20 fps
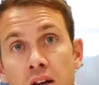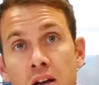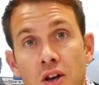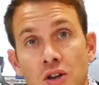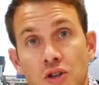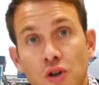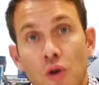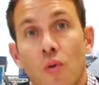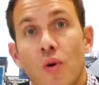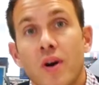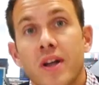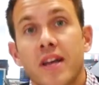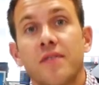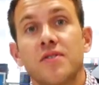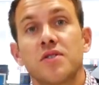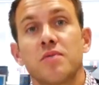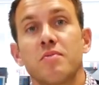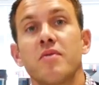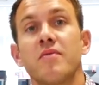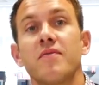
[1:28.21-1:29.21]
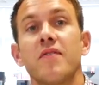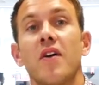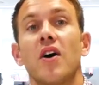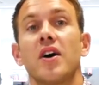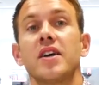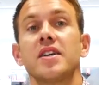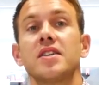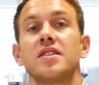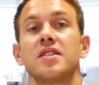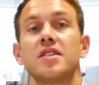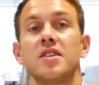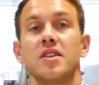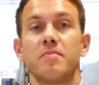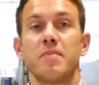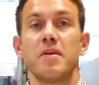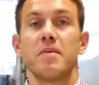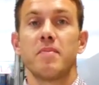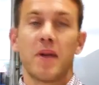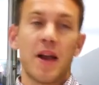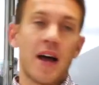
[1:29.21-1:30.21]
So I want to give some advice to the
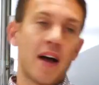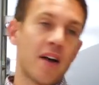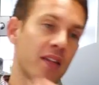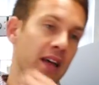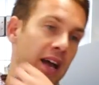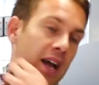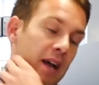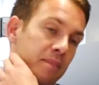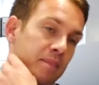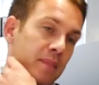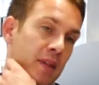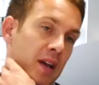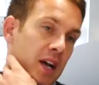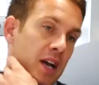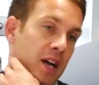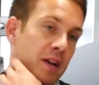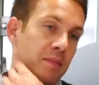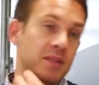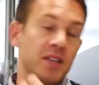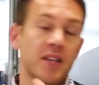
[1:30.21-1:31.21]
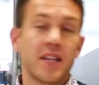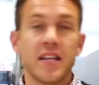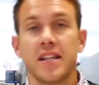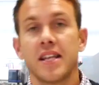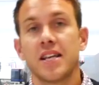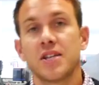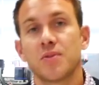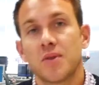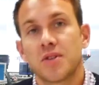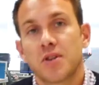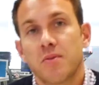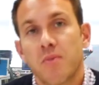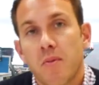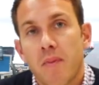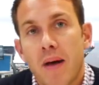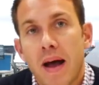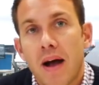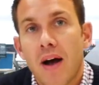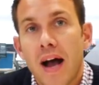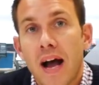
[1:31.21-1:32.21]
people out there. So this one's going to be
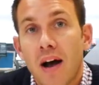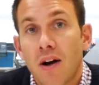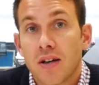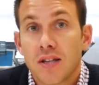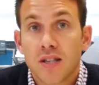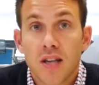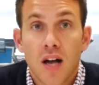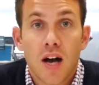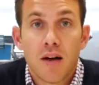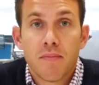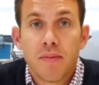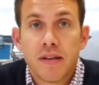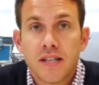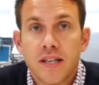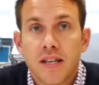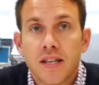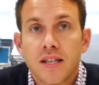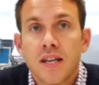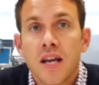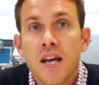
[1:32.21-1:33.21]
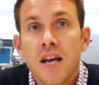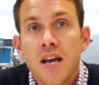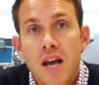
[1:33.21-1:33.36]
about how to start a business.